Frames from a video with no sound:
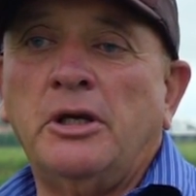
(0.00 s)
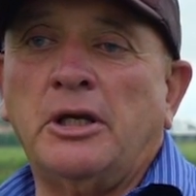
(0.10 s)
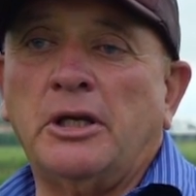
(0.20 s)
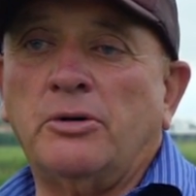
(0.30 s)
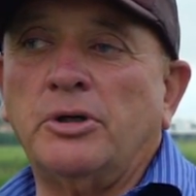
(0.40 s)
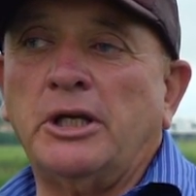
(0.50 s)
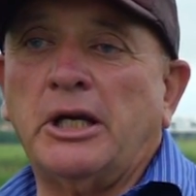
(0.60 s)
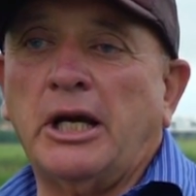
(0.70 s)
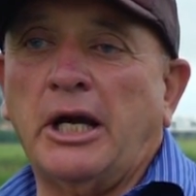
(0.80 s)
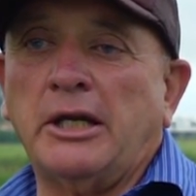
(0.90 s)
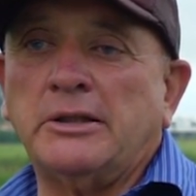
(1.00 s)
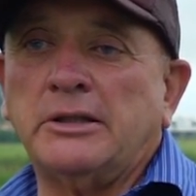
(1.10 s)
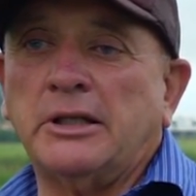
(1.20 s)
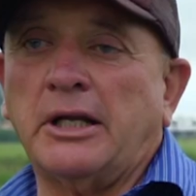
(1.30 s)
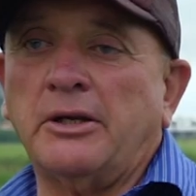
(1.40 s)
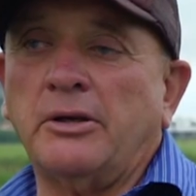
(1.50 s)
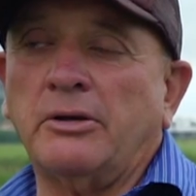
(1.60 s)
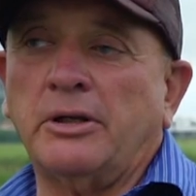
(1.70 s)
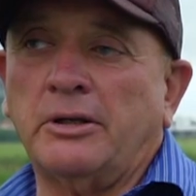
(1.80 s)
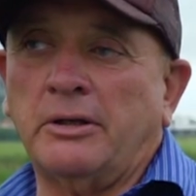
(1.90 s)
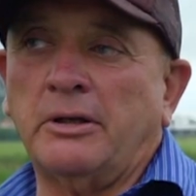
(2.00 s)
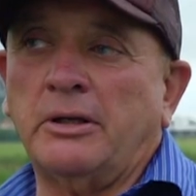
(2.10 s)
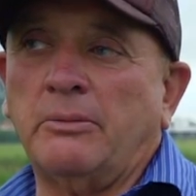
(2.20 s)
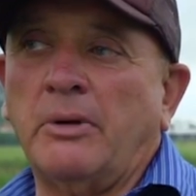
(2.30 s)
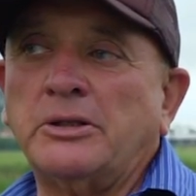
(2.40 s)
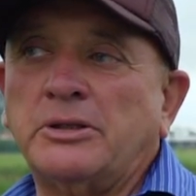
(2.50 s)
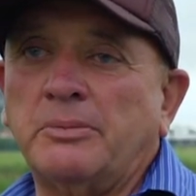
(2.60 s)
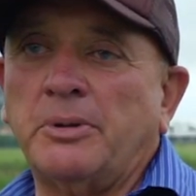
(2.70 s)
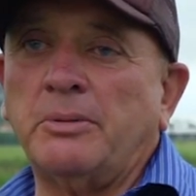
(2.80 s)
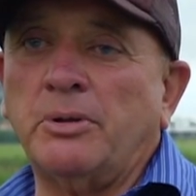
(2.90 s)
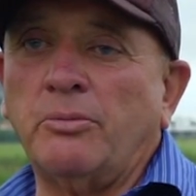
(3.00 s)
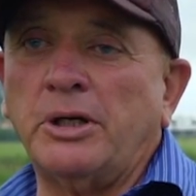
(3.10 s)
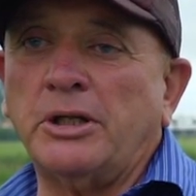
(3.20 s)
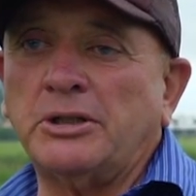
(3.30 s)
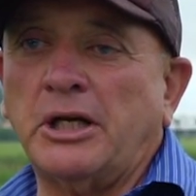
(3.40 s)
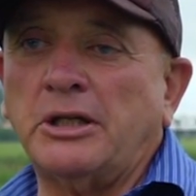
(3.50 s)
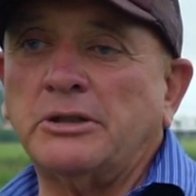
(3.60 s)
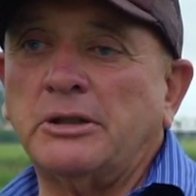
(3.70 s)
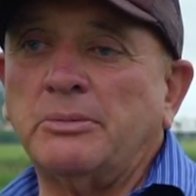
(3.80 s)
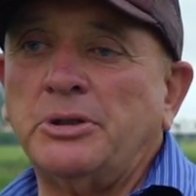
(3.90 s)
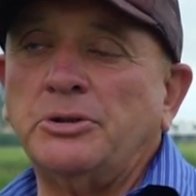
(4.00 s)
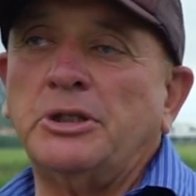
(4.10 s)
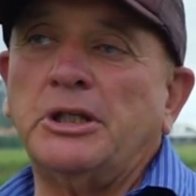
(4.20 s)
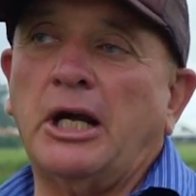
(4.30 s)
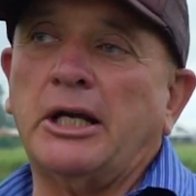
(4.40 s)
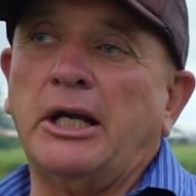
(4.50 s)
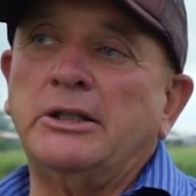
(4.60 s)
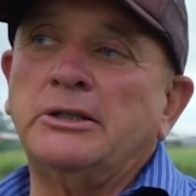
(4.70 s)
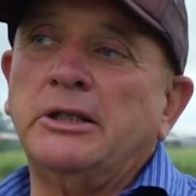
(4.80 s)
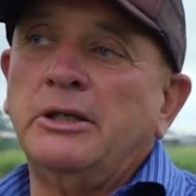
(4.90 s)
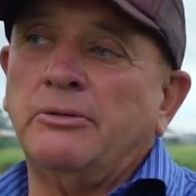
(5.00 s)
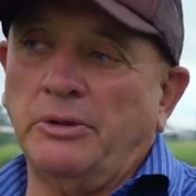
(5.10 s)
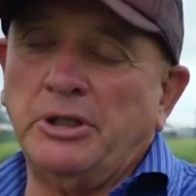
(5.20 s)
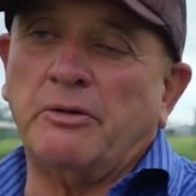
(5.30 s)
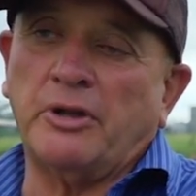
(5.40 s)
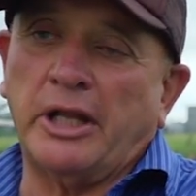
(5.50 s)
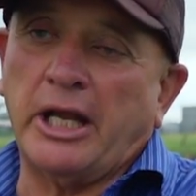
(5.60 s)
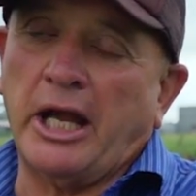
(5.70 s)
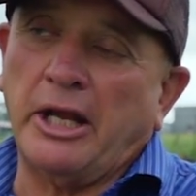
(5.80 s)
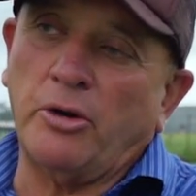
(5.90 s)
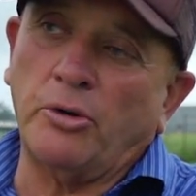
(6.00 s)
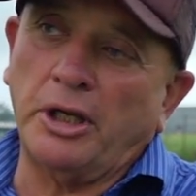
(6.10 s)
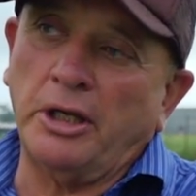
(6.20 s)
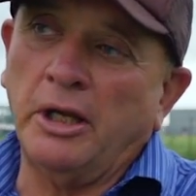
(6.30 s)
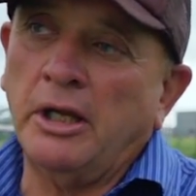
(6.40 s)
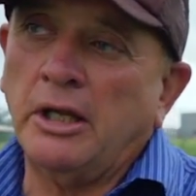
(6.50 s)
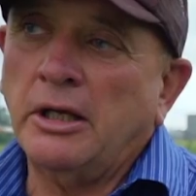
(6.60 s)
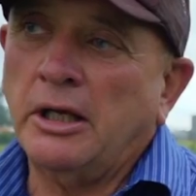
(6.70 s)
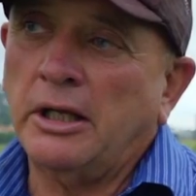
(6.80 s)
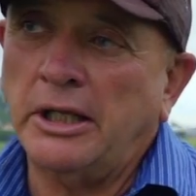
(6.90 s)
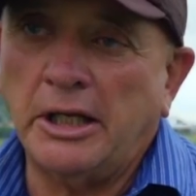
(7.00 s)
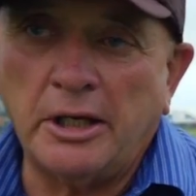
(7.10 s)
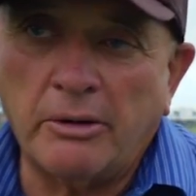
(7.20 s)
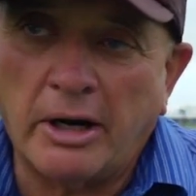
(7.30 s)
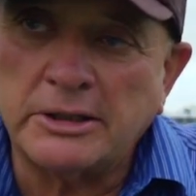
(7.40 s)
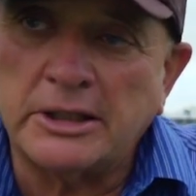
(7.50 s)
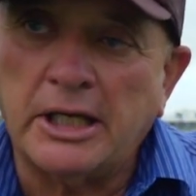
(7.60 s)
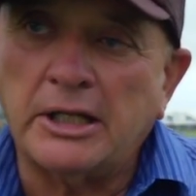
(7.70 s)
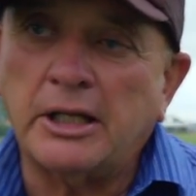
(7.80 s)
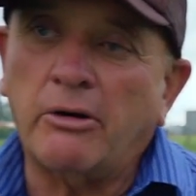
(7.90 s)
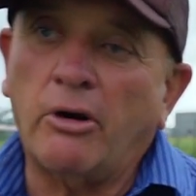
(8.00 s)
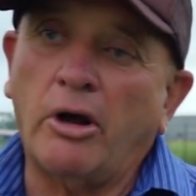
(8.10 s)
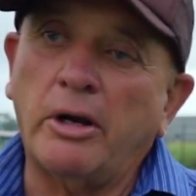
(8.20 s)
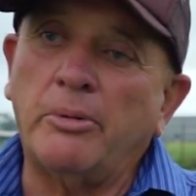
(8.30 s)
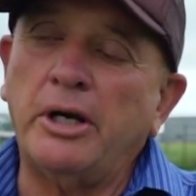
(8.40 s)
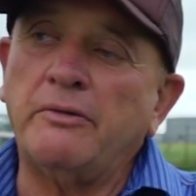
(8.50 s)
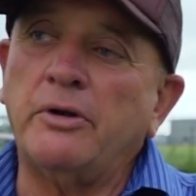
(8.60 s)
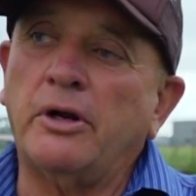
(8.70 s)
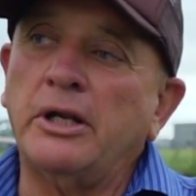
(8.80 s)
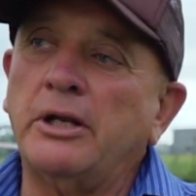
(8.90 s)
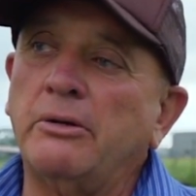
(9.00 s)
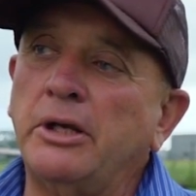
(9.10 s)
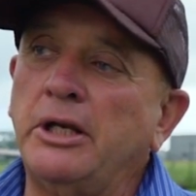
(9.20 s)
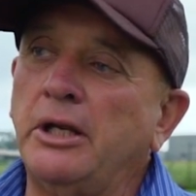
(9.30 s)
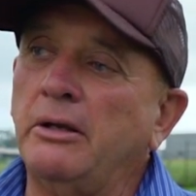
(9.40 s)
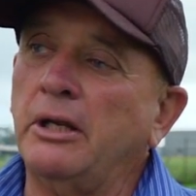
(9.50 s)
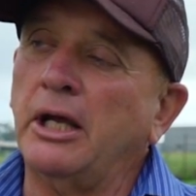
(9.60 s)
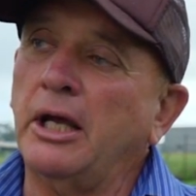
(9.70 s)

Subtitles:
in cooking cakes, and most of the people that win at the shows, they'll be using duck eggs, for their cake cooking. The Indian runners, again, they're a lighter breed if you're not into eating